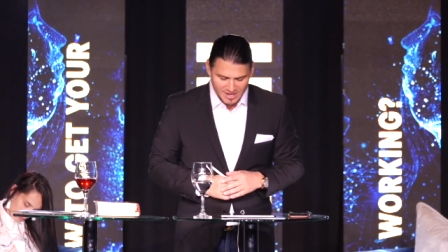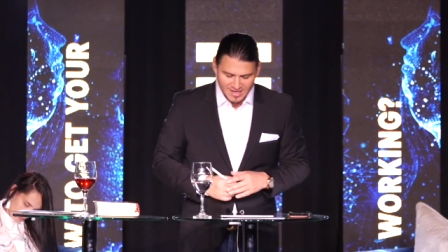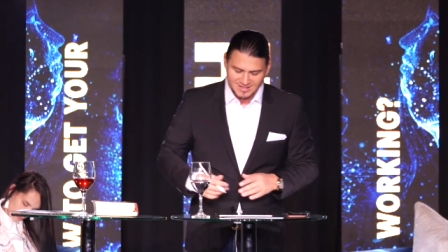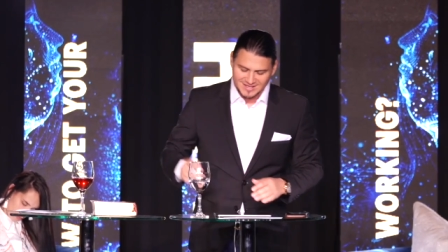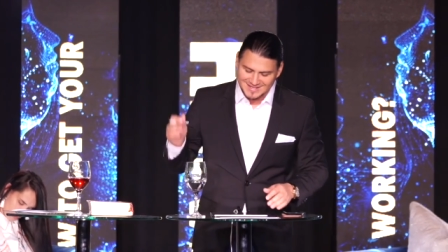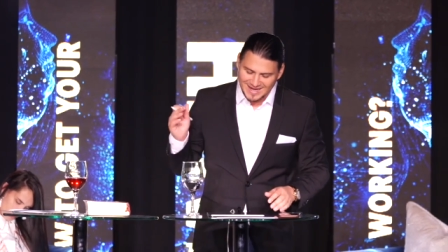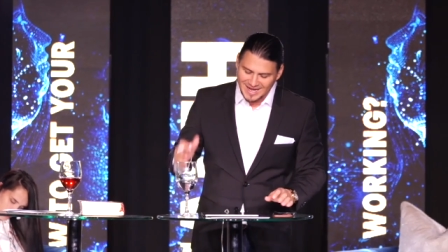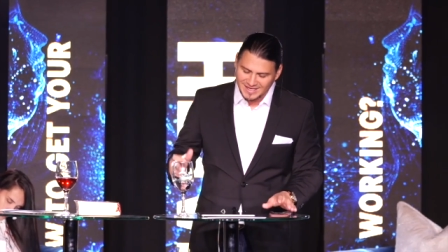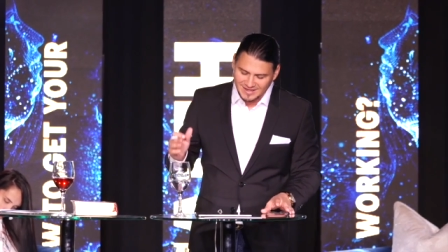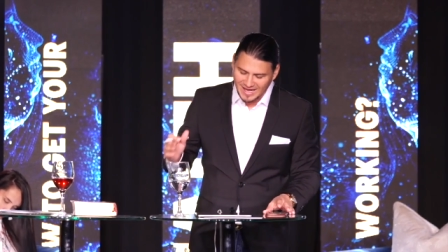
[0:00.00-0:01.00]
It says,
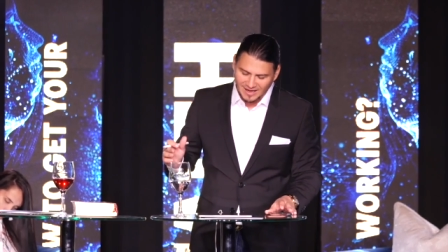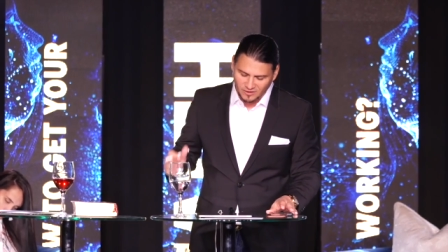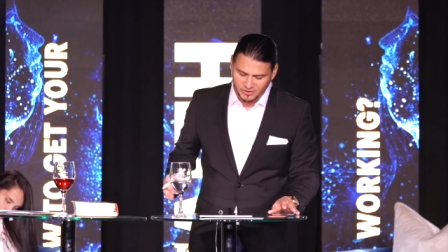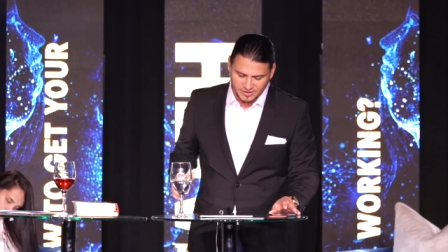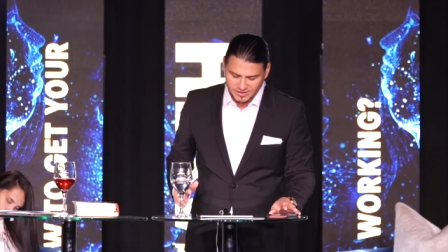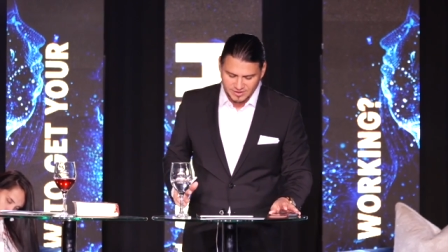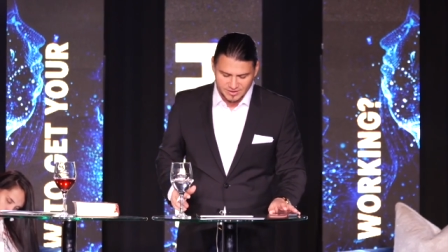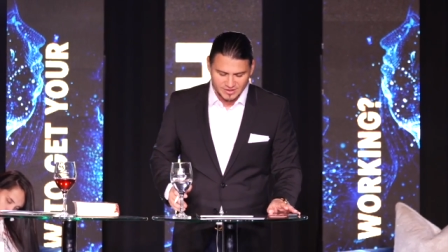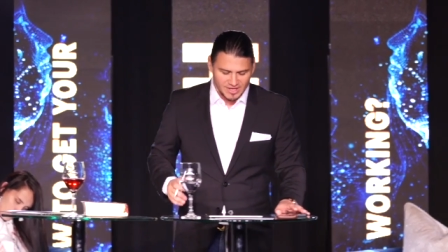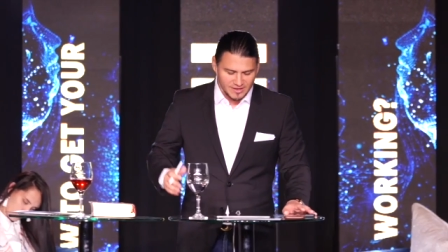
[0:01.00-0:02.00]
"Let the elders
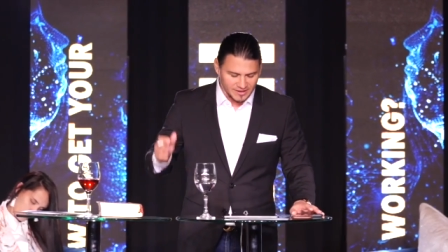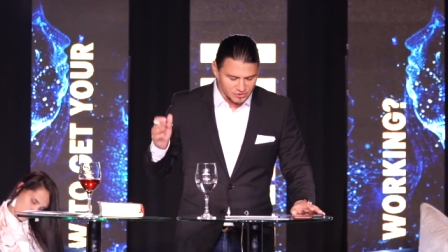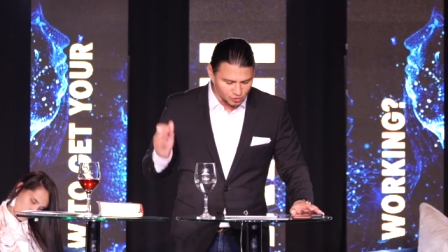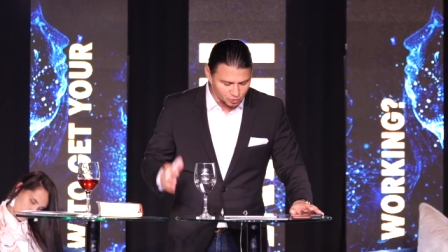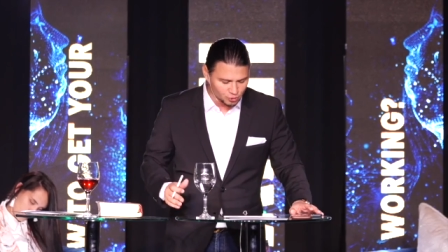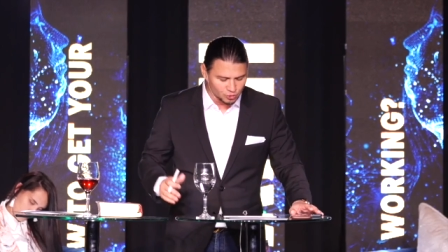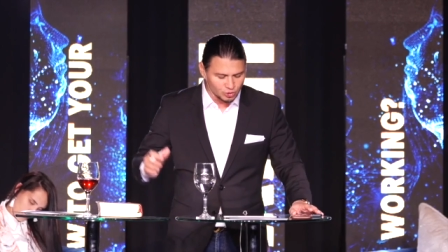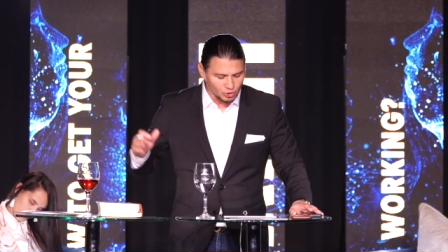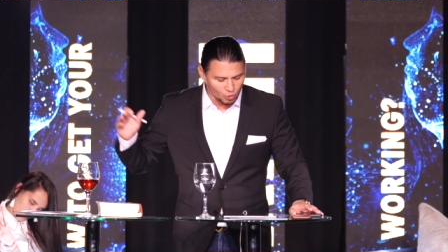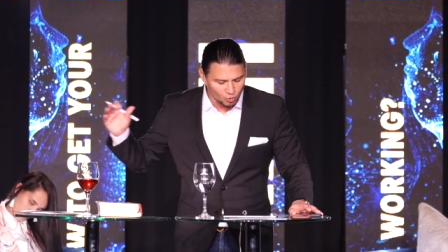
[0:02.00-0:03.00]
that
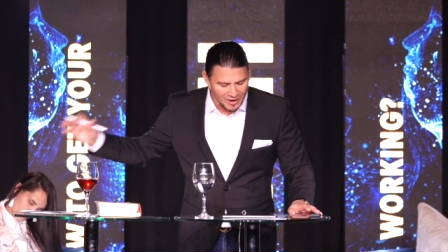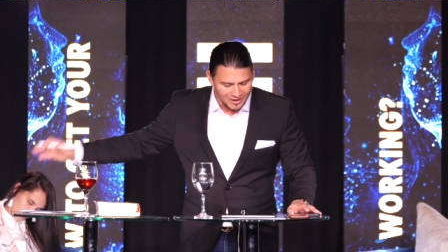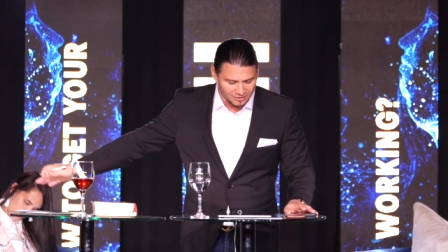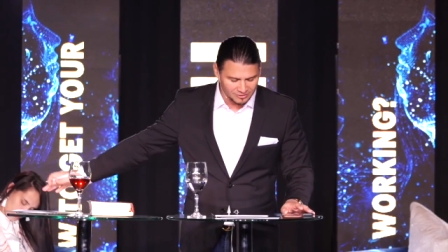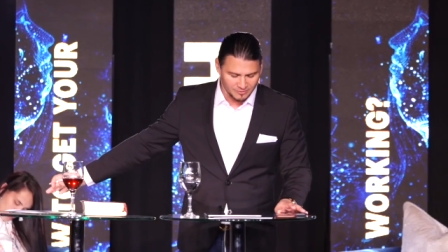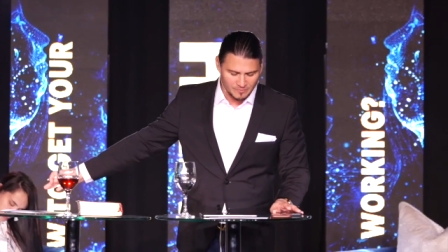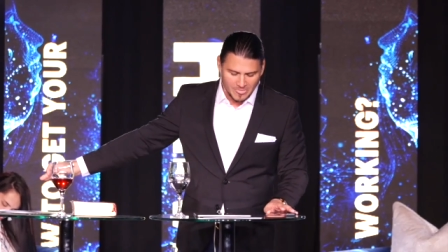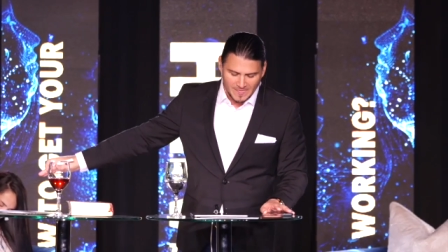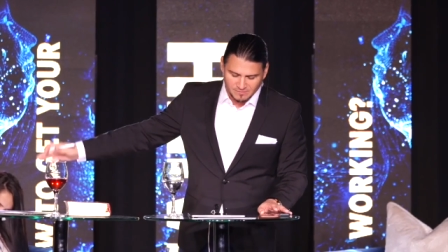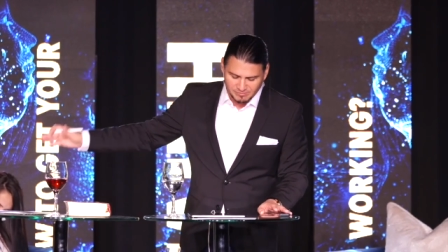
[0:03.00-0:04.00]
rule well
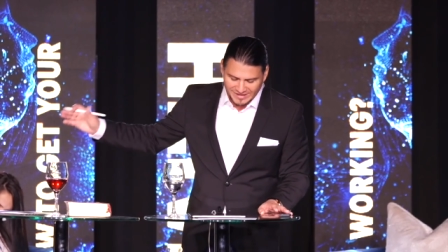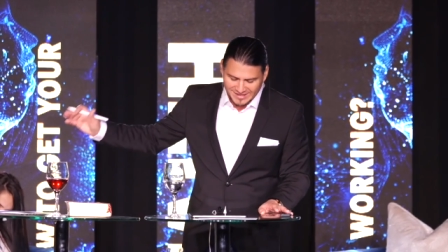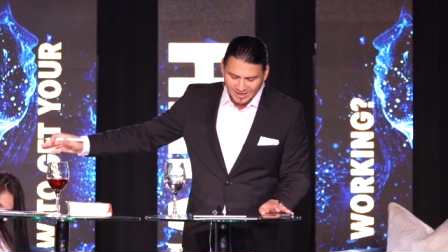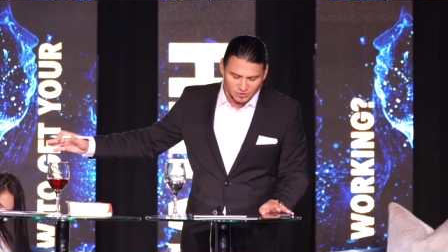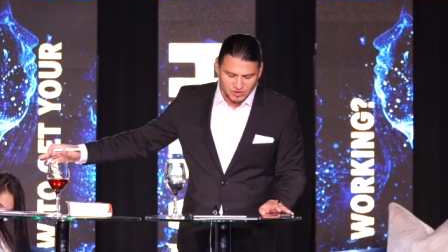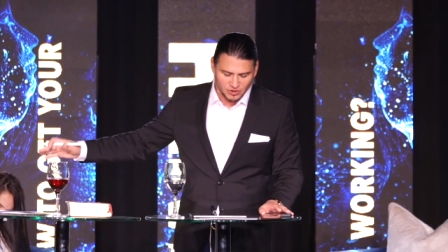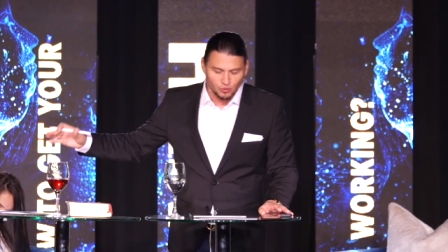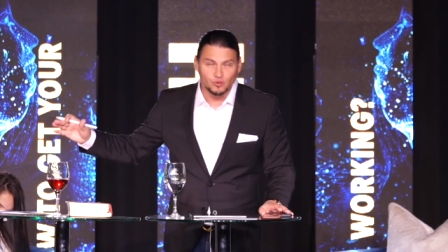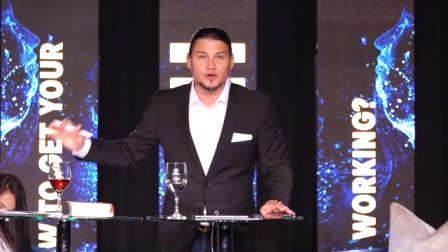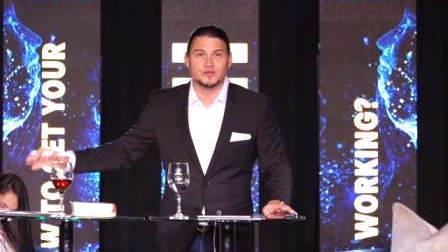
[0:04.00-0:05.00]
be counted
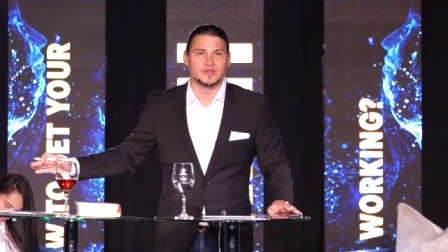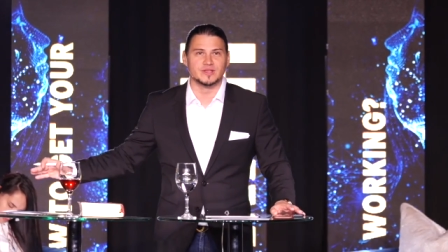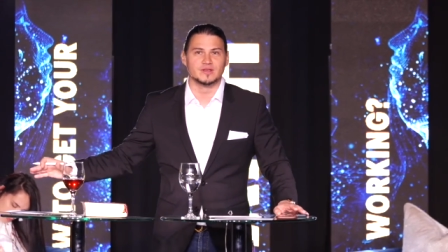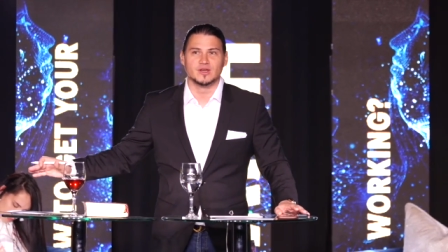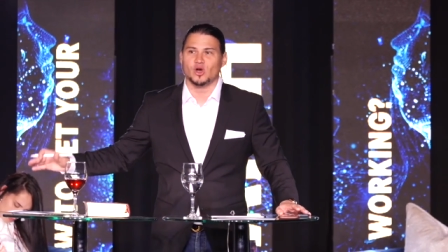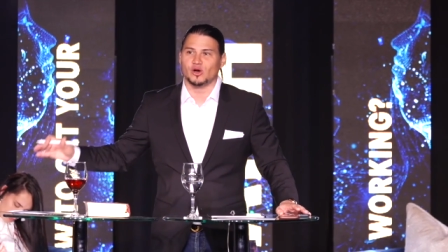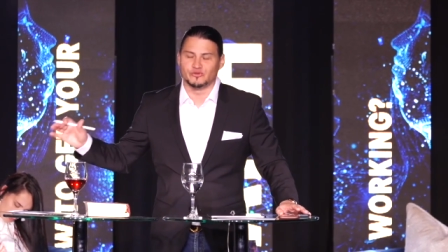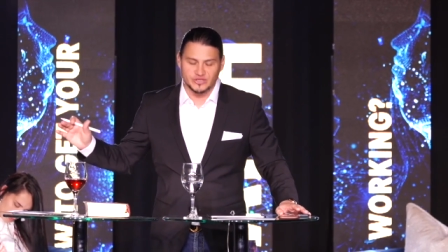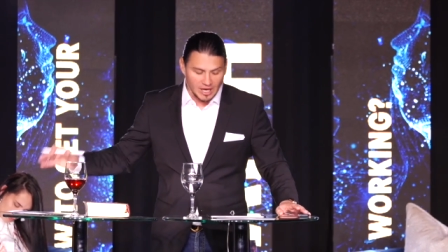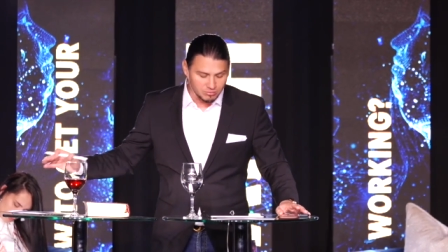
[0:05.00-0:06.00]
worthy
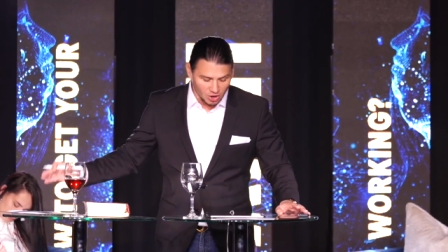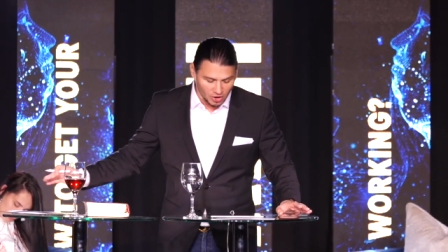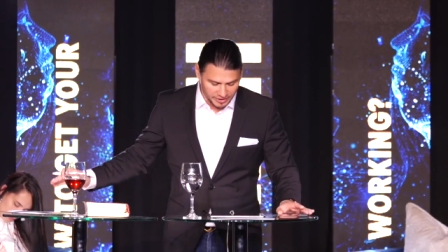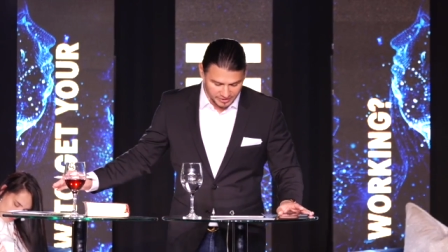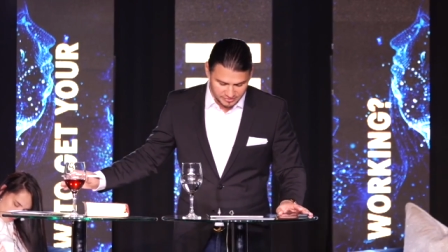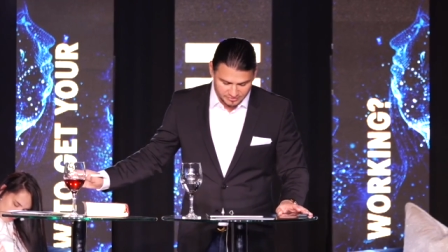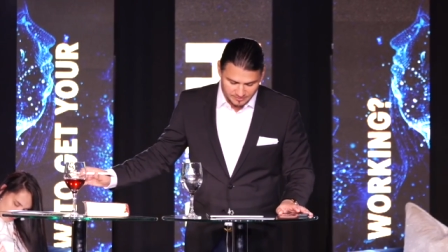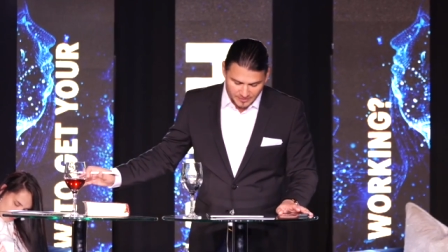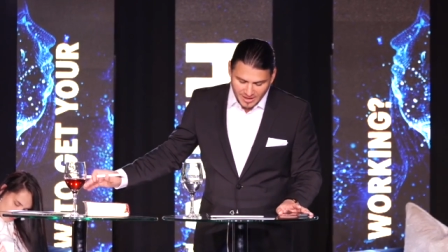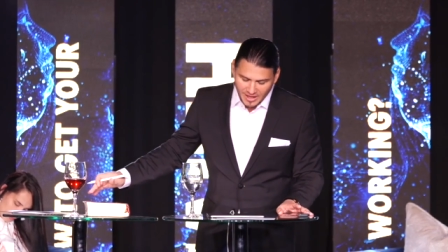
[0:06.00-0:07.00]
of double honor,
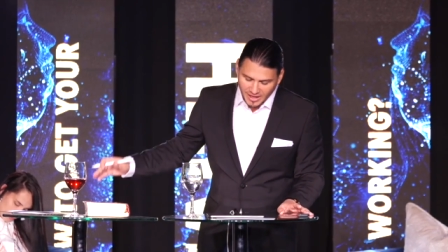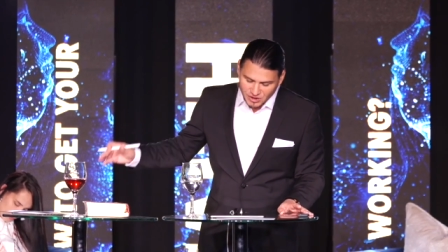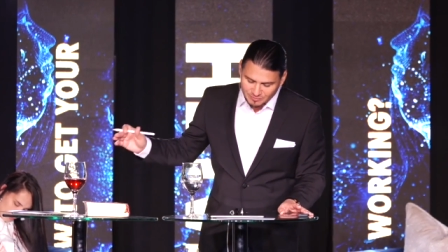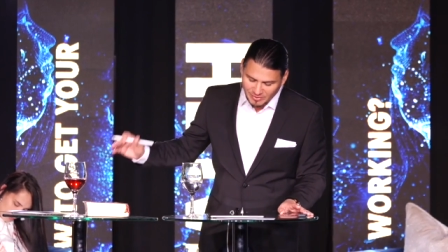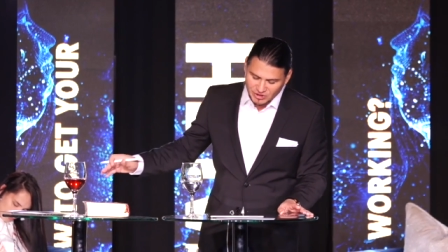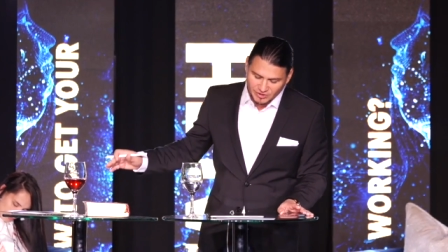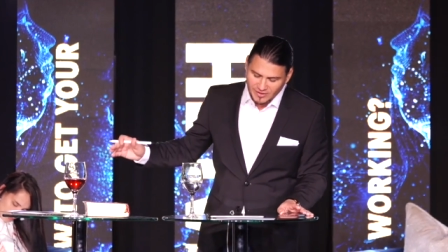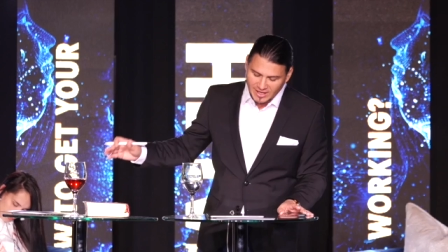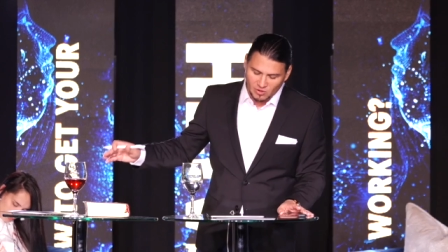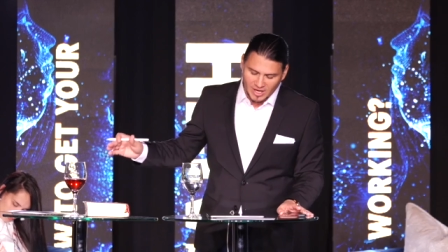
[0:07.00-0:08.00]
especially
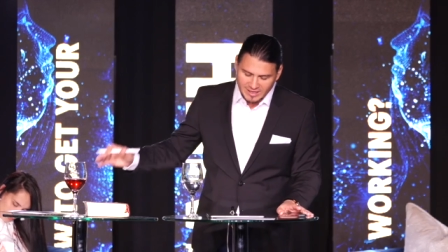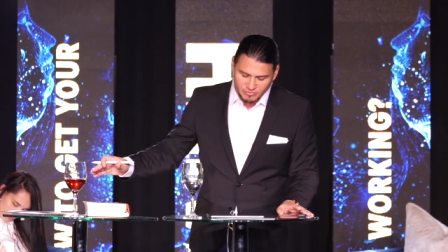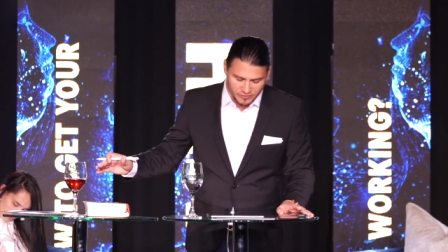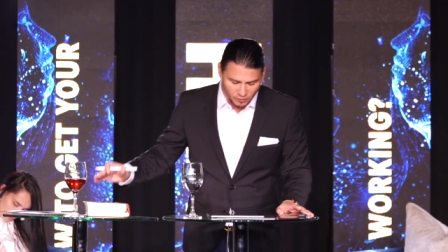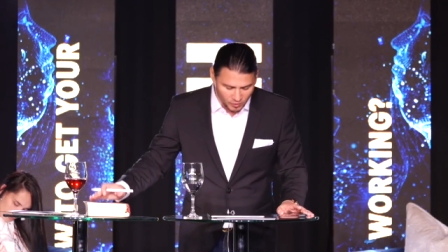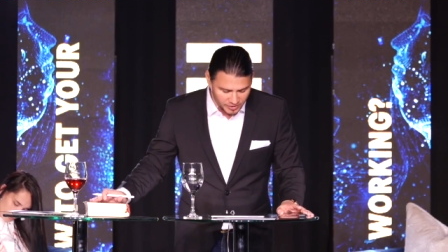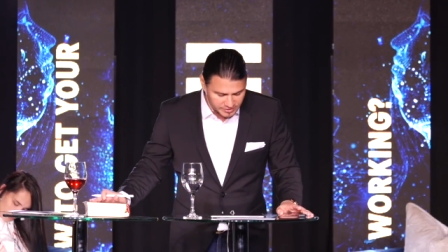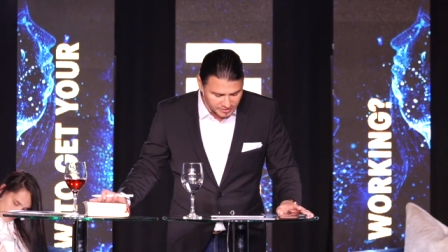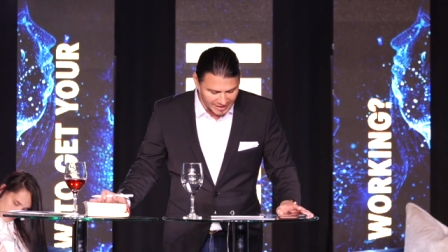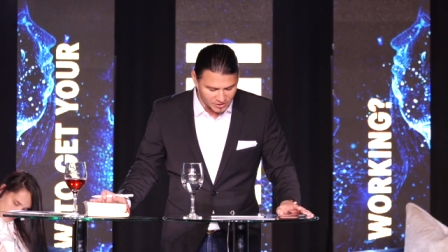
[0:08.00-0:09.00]
they who labor in the word
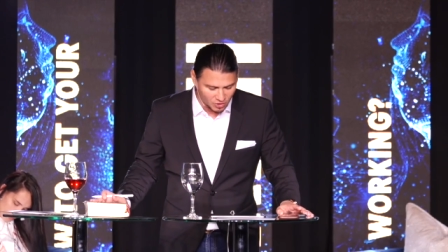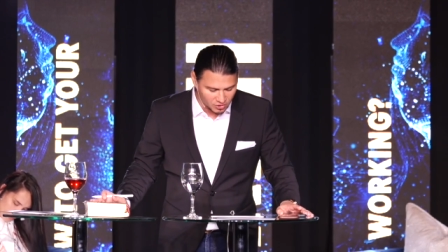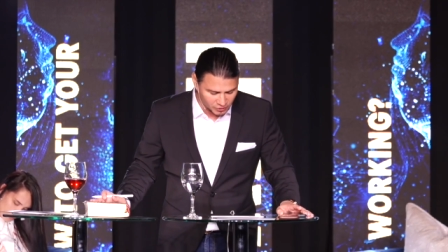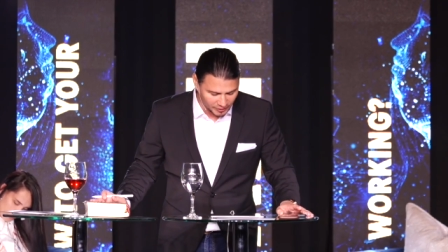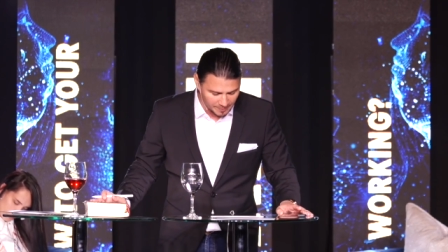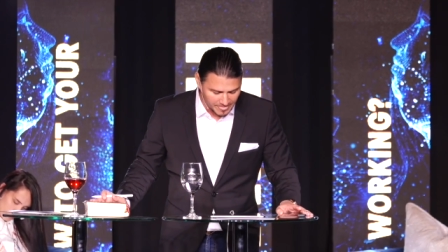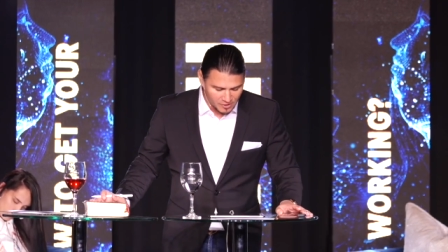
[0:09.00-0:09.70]
and doctrine.